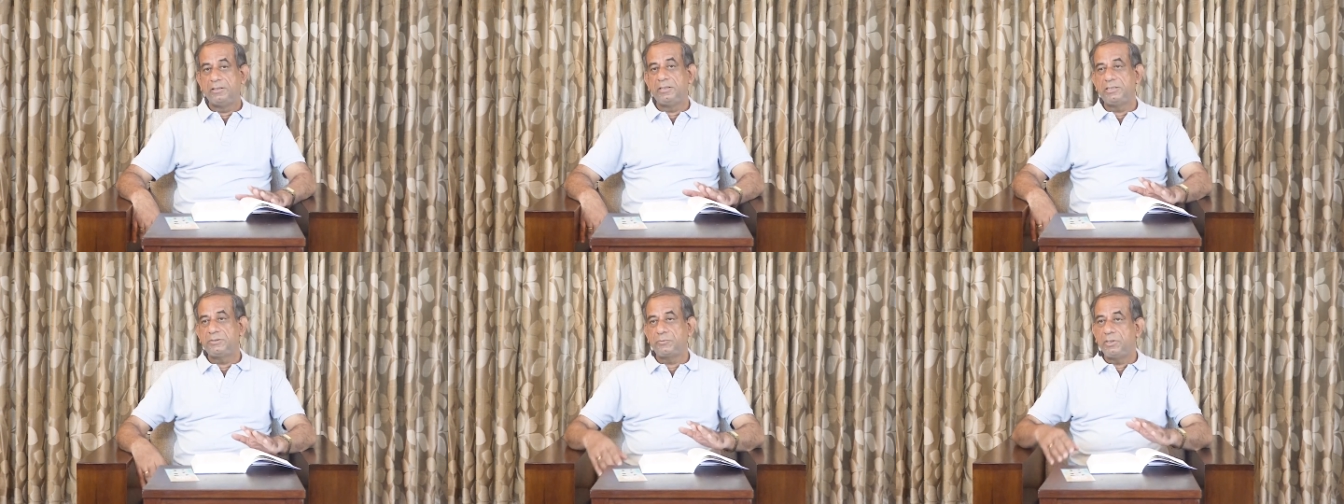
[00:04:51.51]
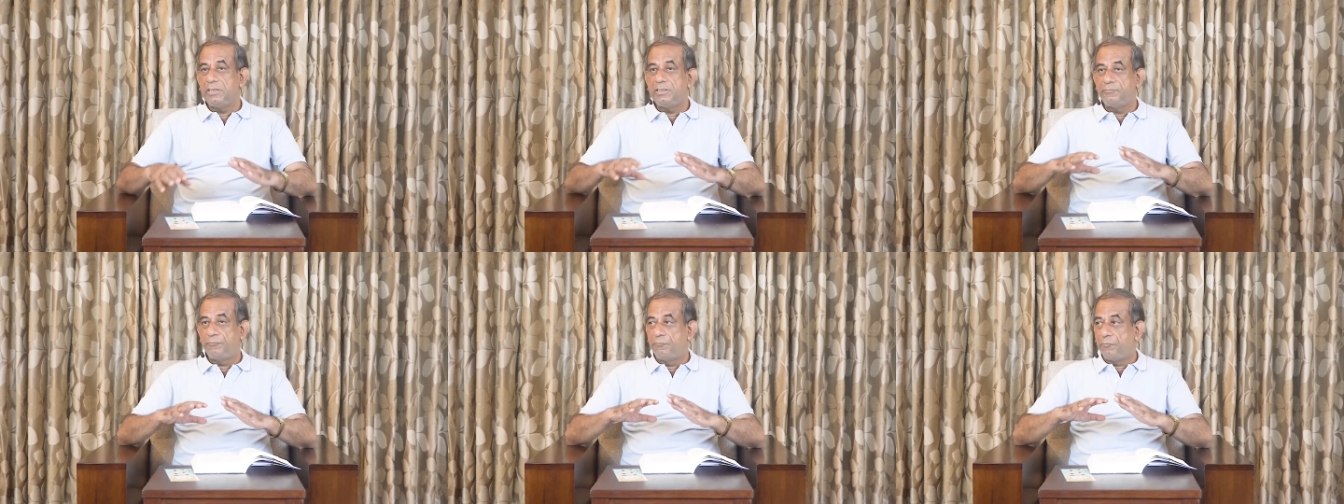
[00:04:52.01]
This world
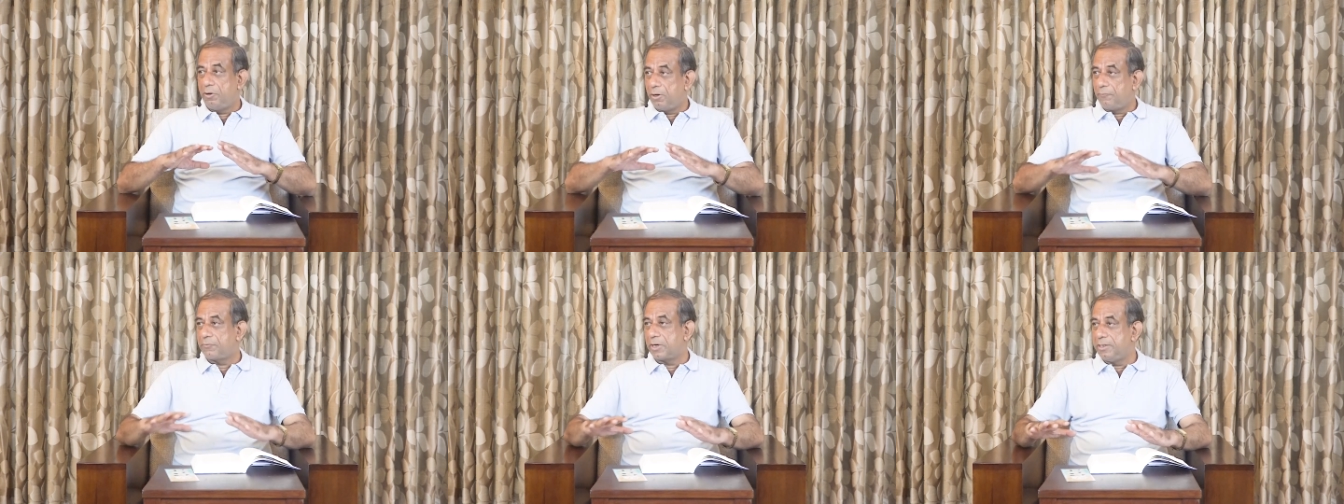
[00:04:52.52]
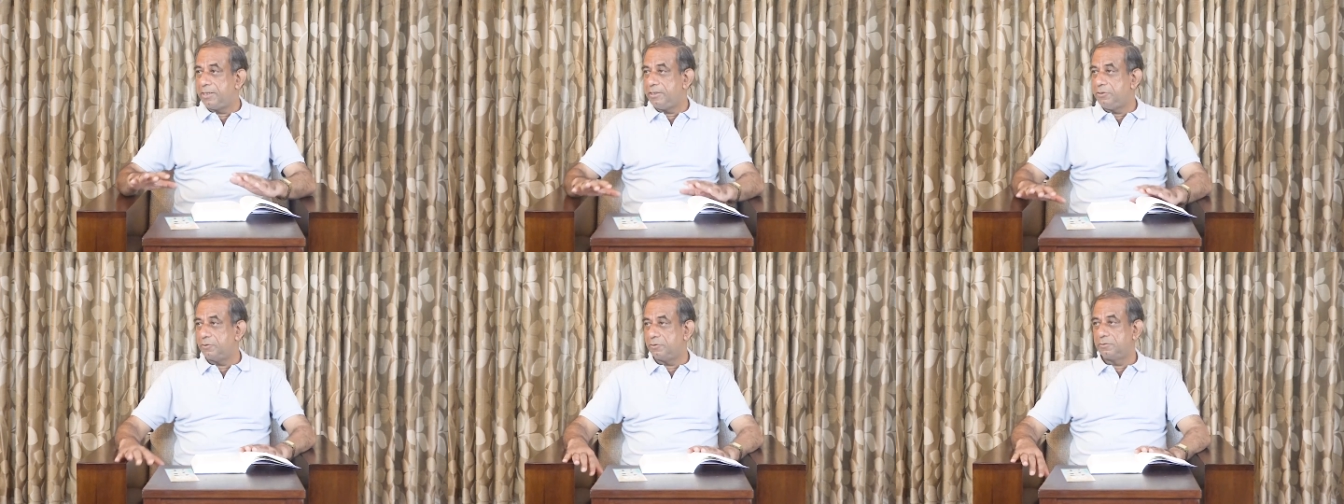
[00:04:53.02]
is full of
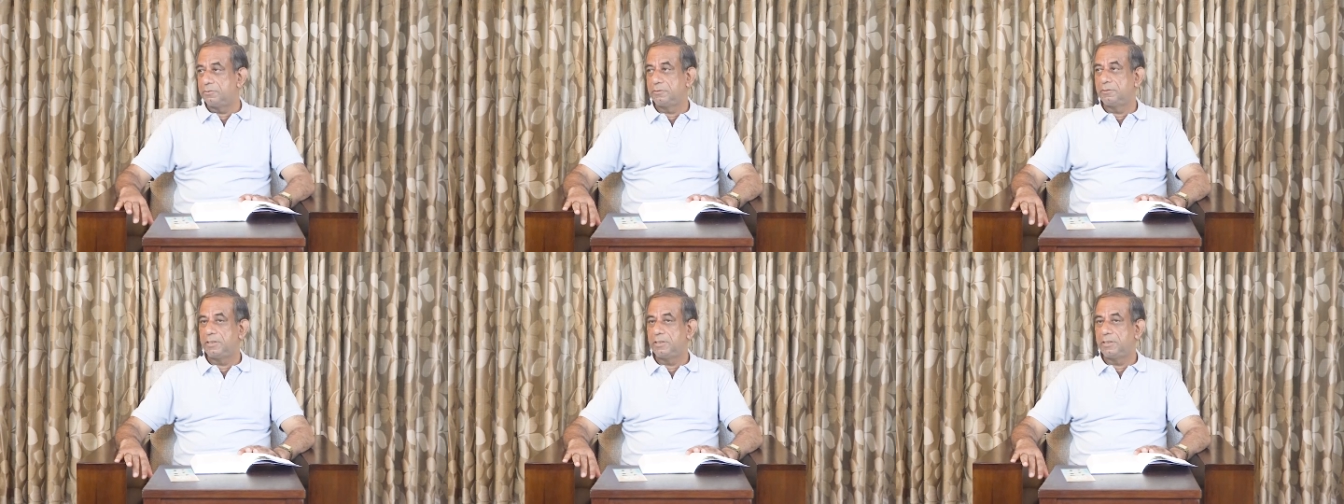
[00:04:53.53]
contagion.